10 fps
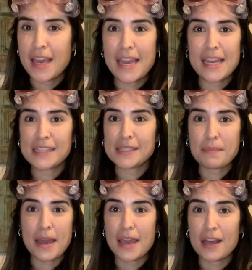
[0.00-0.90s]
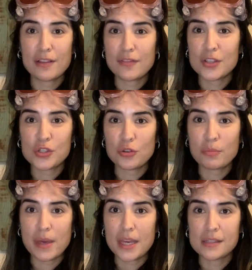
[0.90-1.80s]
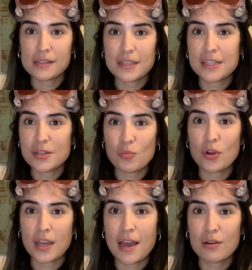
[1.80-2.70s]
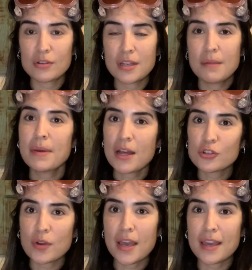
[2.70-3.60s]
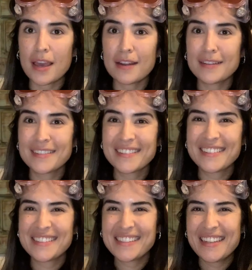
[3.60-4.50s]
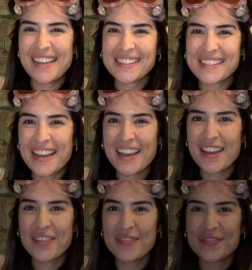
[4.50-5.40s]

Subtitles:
it's my elephant toothpaste and it didn't work out. But I'll try again. See you next time.